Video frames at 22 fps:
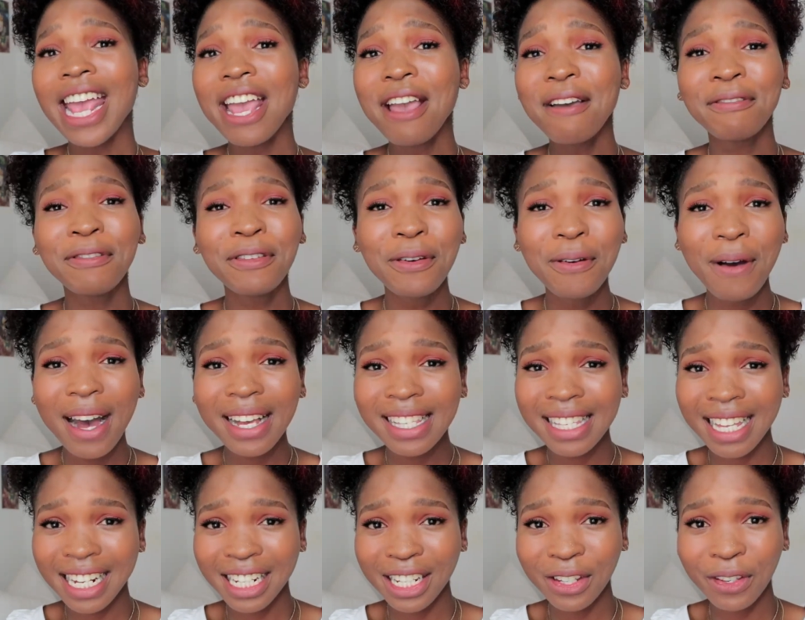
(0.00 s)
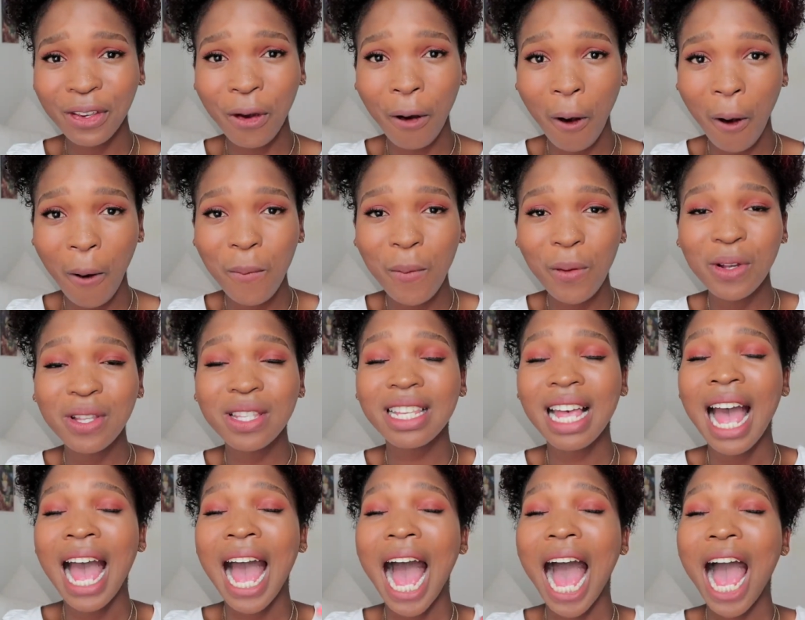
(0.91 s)
If you are starting your
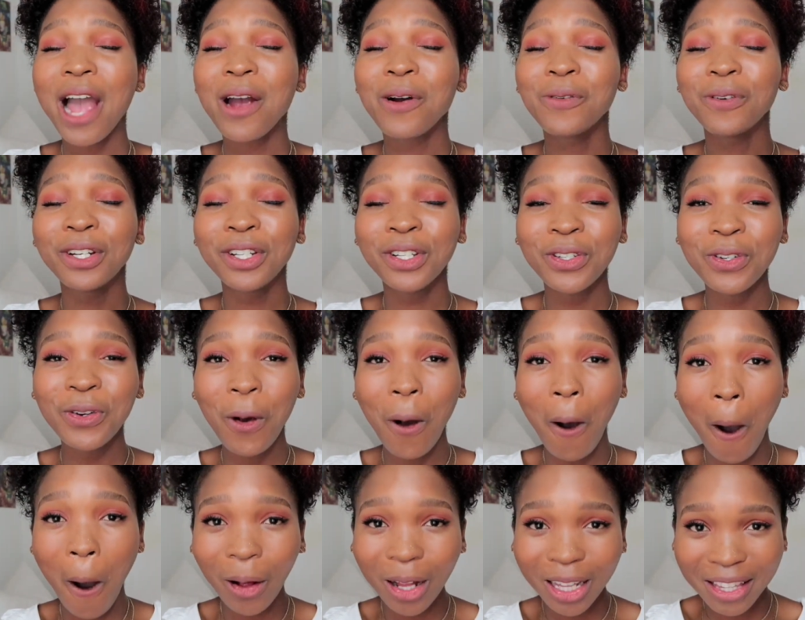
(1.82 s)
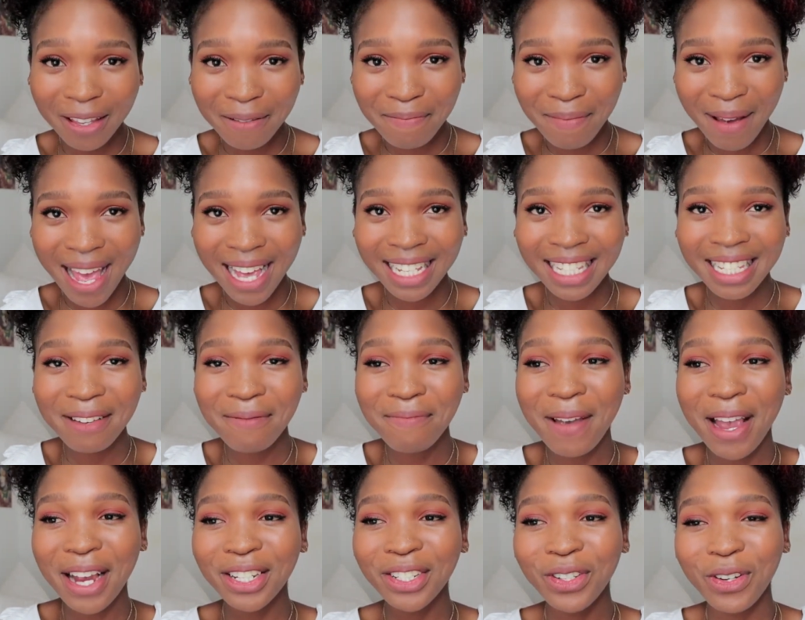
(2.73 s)
hormones, I wish you all the best.
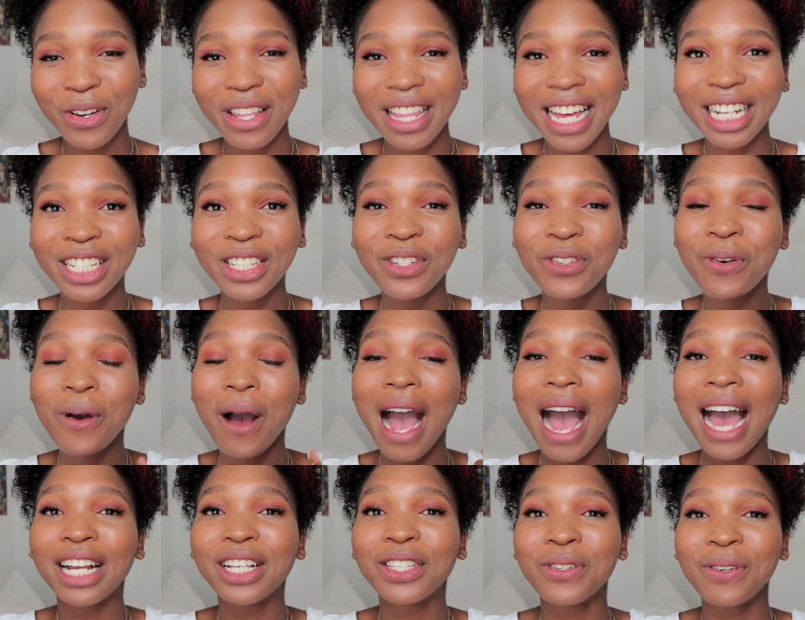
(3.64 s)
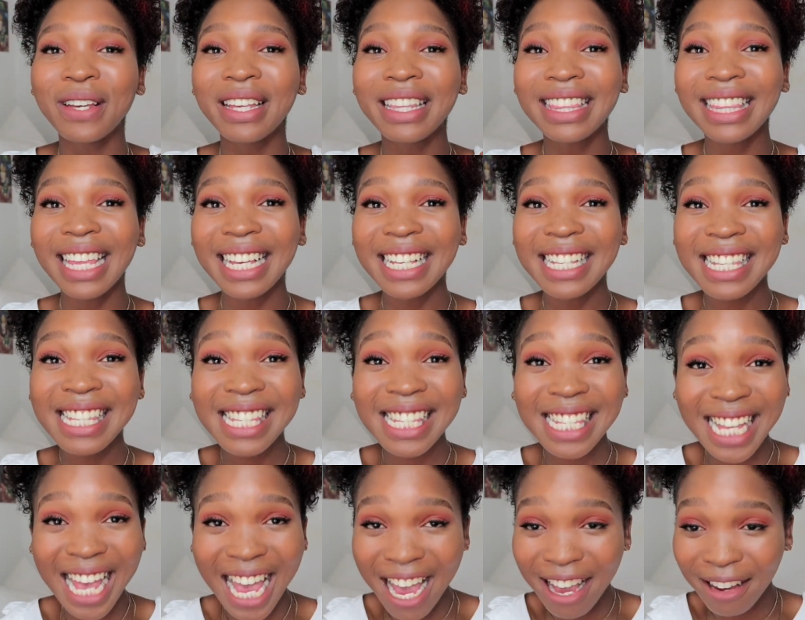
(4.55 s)
Make sure that you are doing things
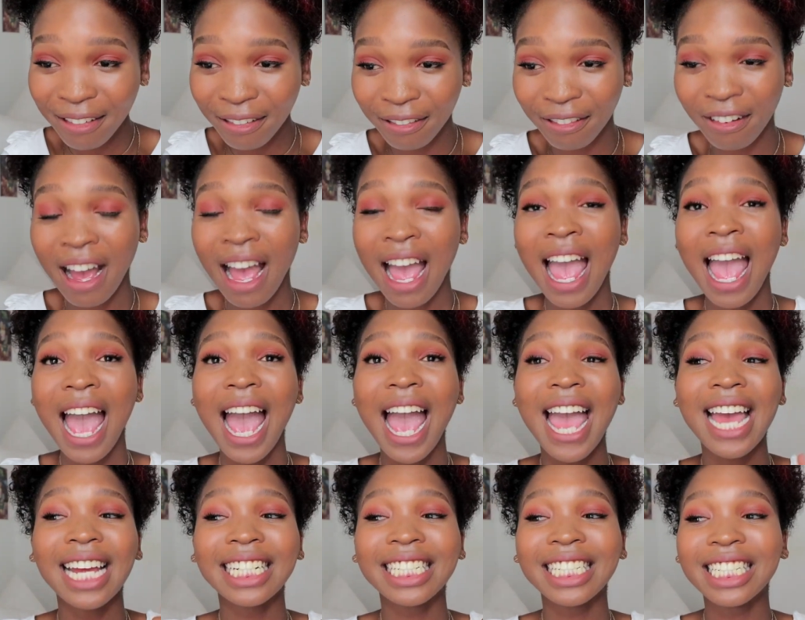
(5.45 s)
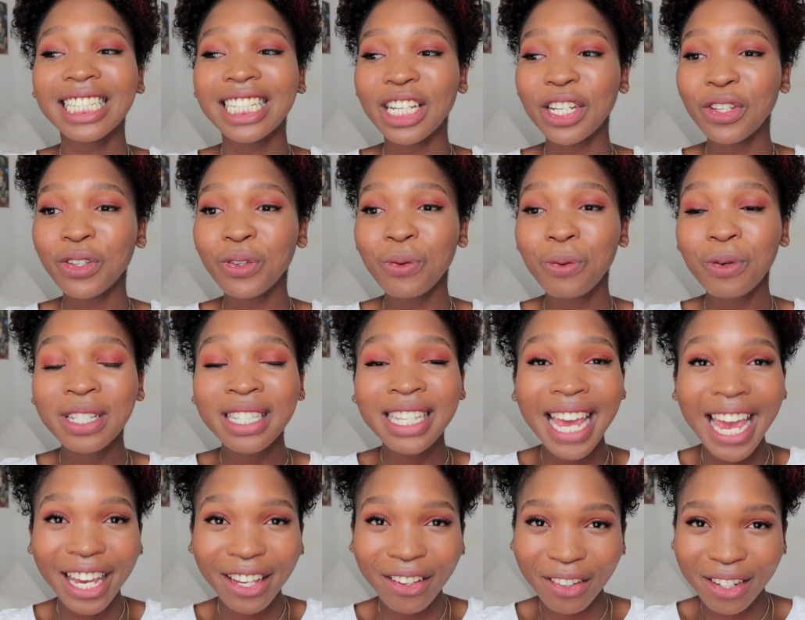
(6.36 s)
safe and you
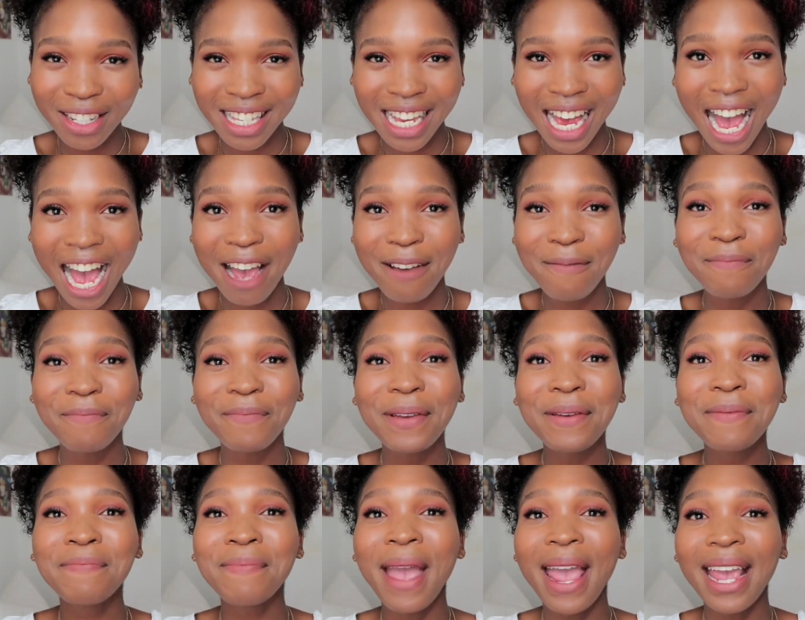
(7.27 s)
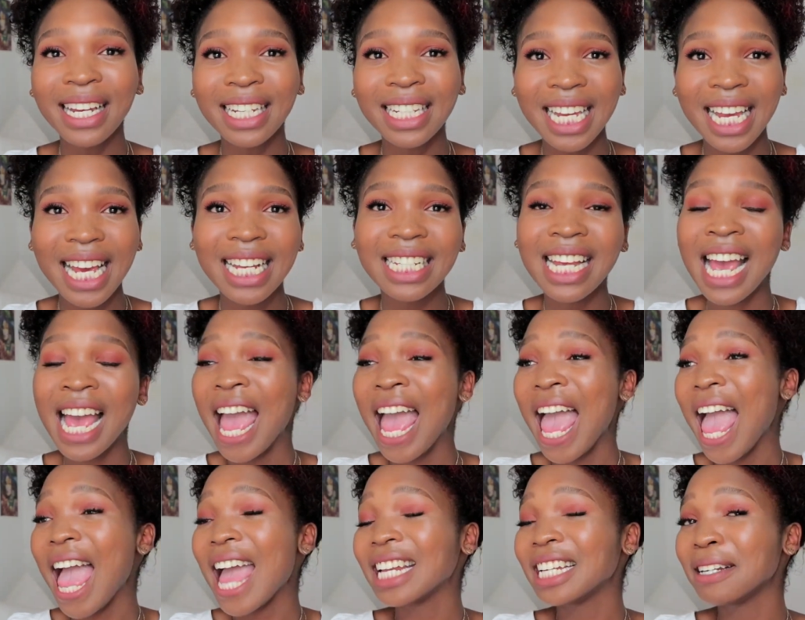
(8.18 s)
take your time, be patient,
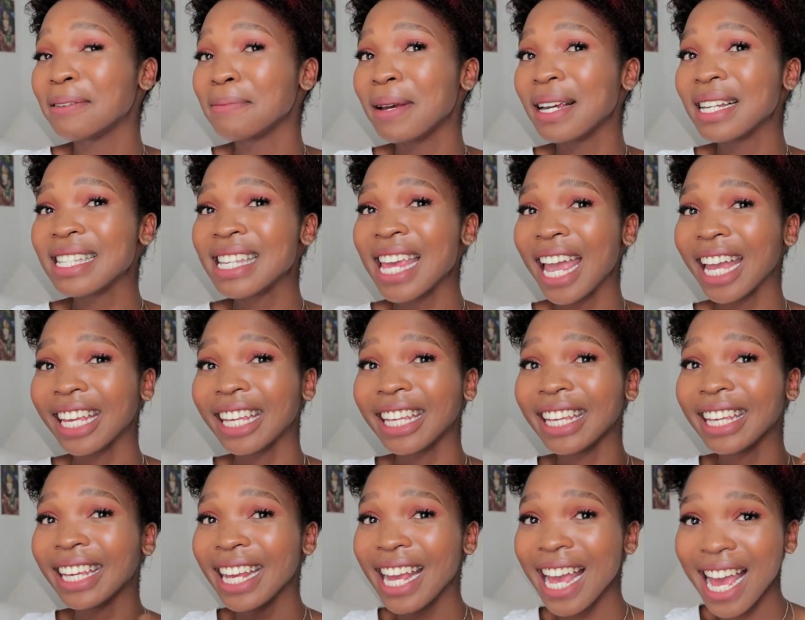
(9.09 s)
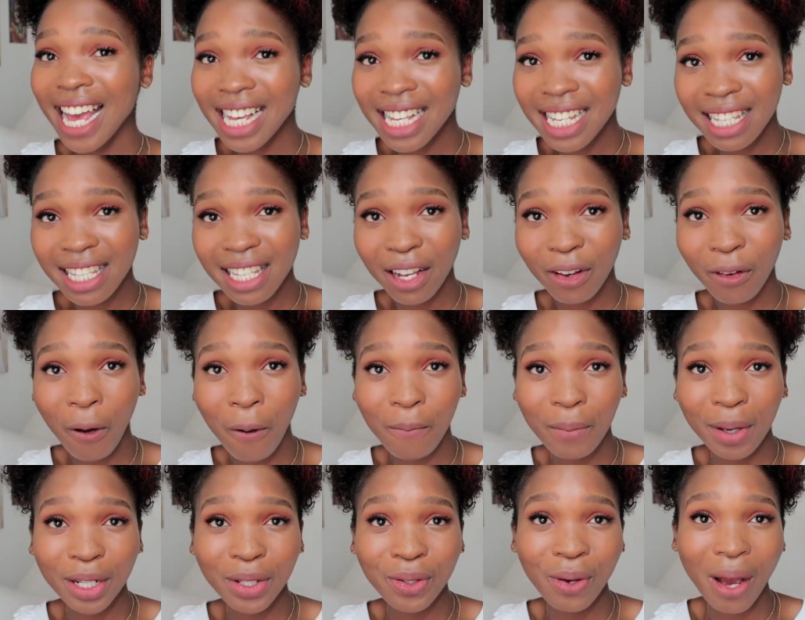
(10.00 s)
and it may take years
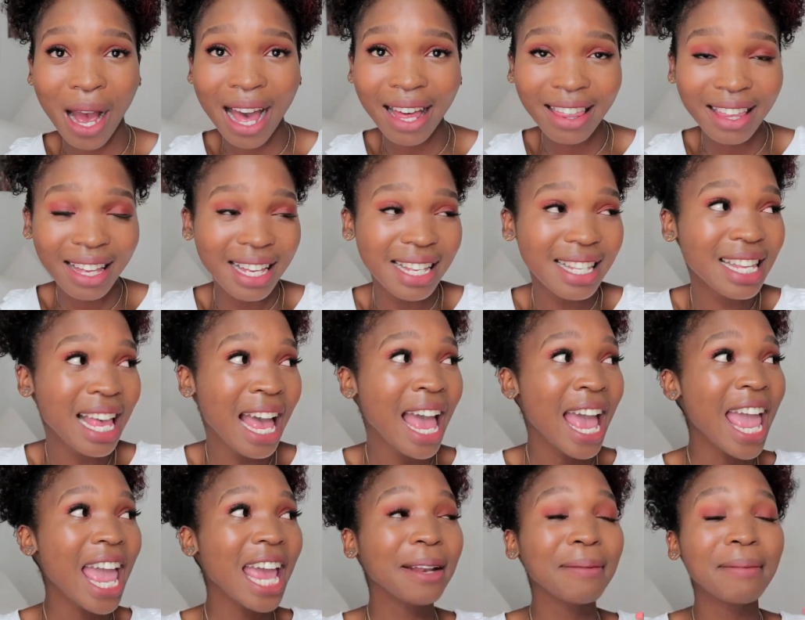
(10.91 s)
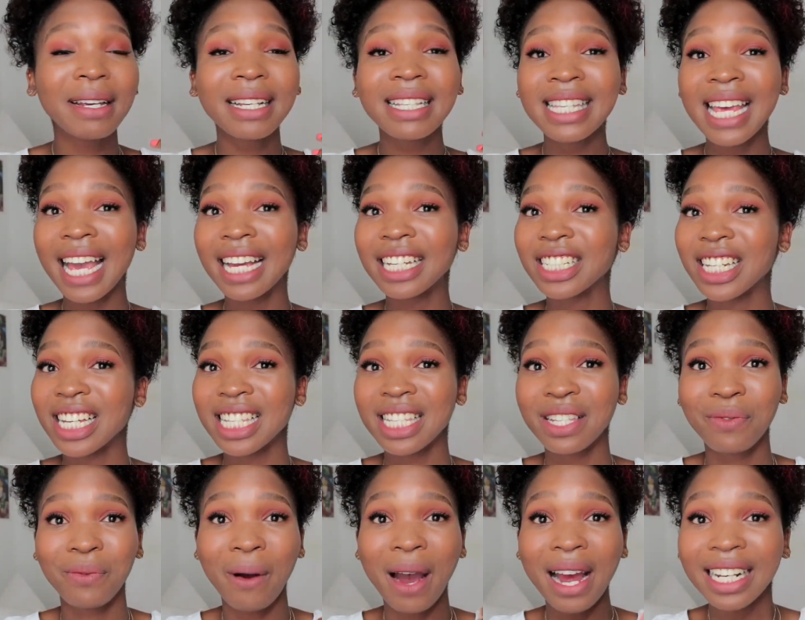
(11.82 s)
compared to others. It may take
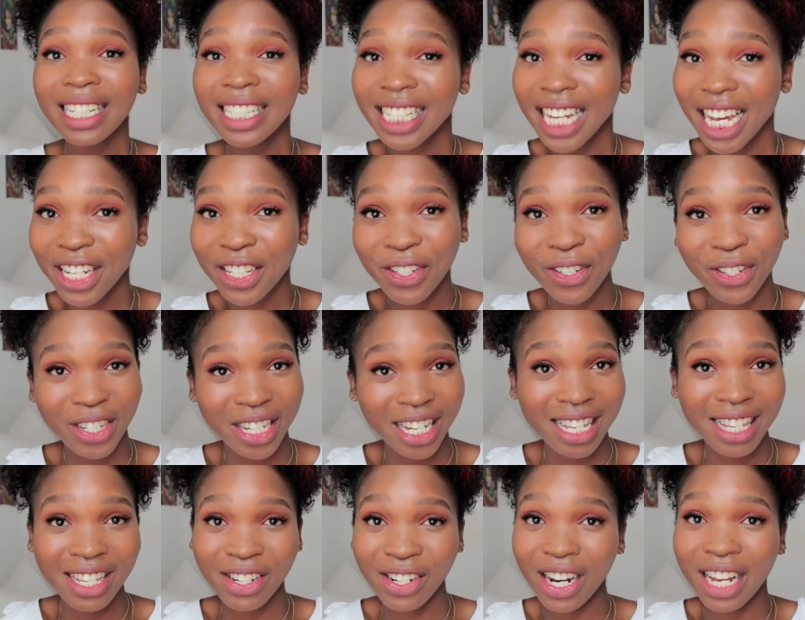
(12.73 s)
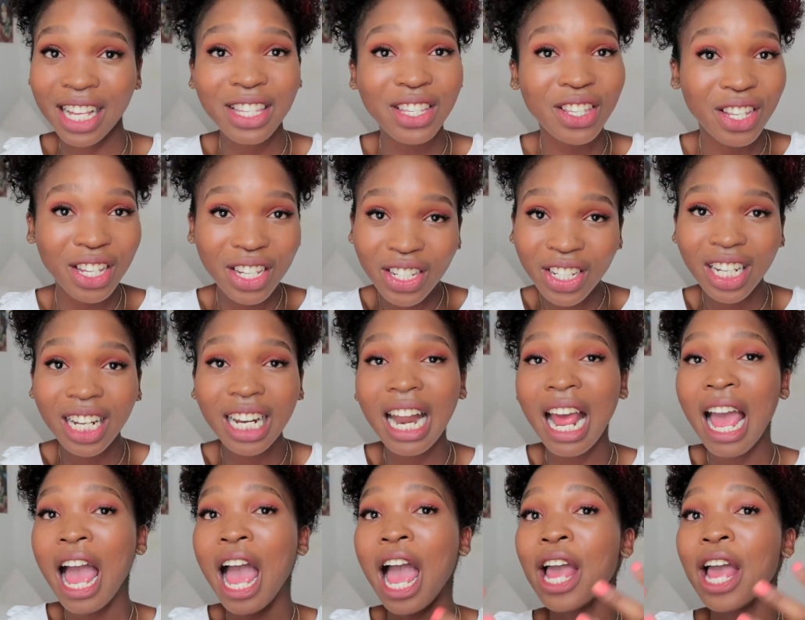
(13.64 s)
just one day to just transition.